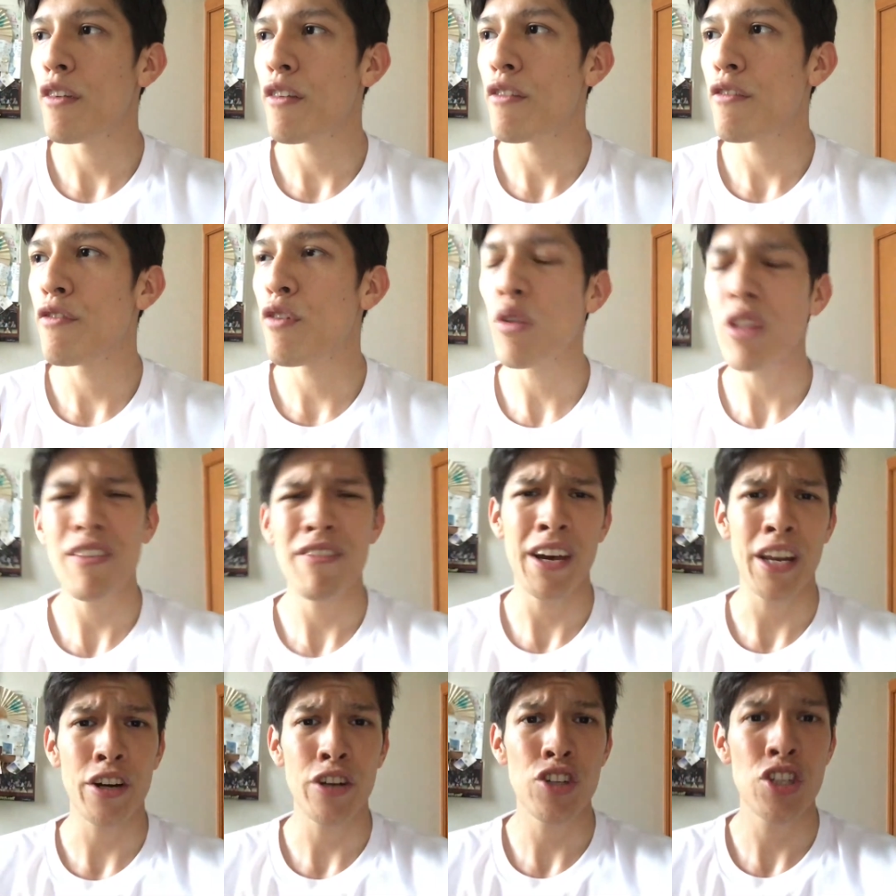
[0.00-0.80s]
full of
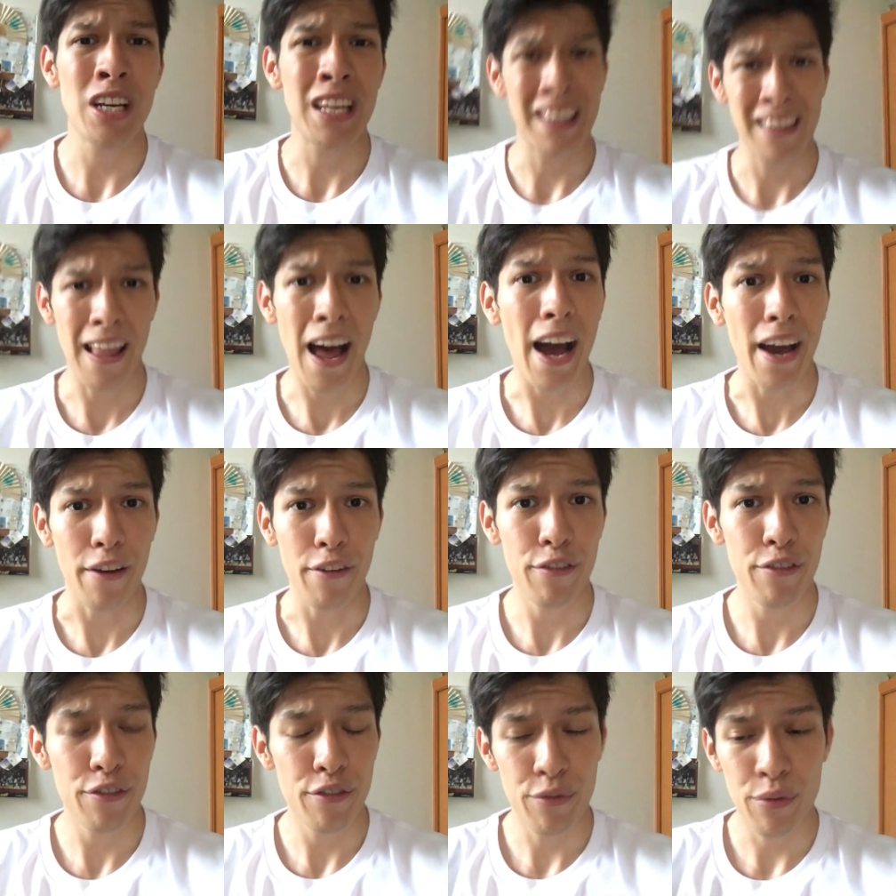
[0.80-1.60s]
energy and
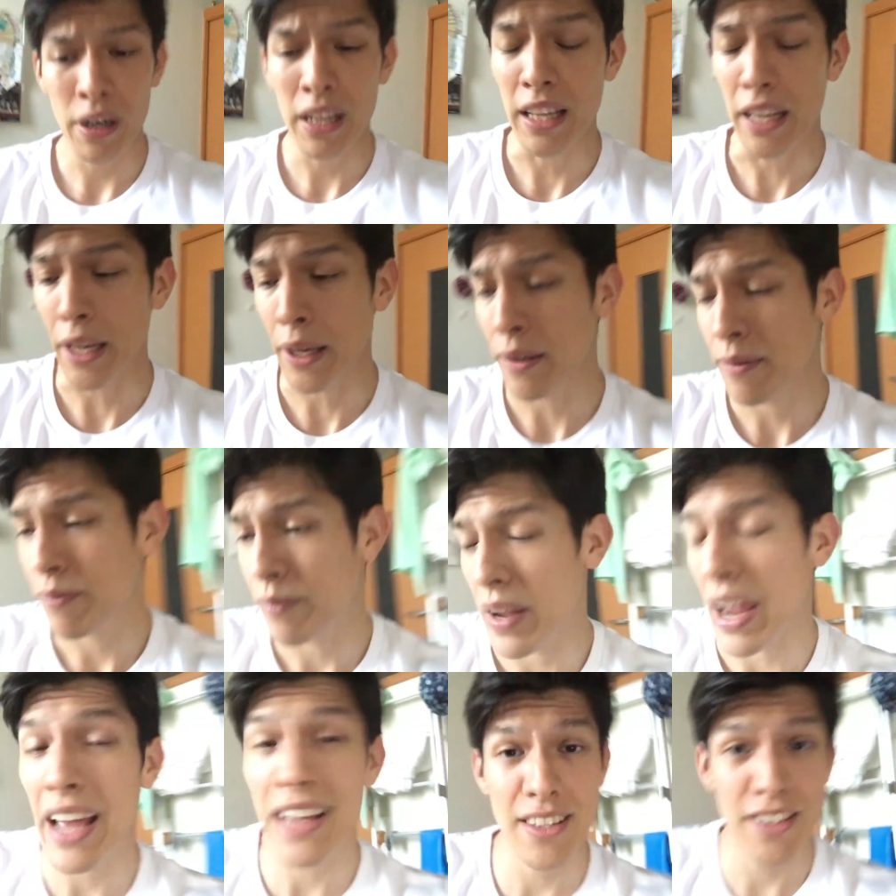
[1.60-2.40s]
life, really,
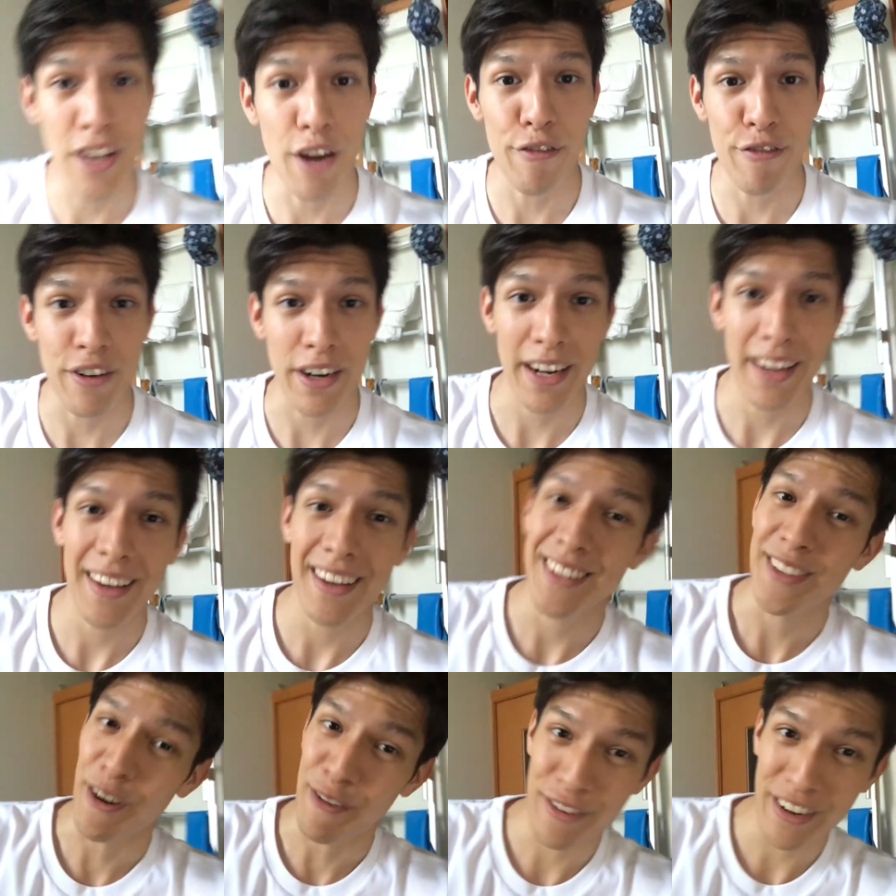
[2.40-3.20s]
and suffering.
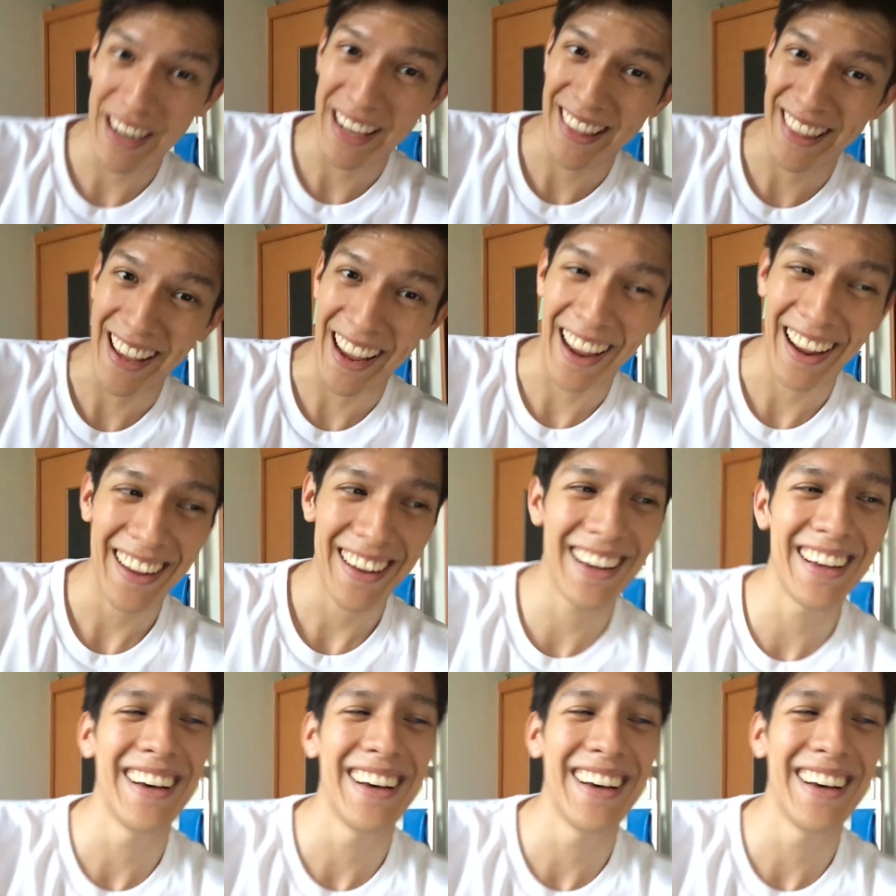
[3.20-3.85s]
Don't forget that.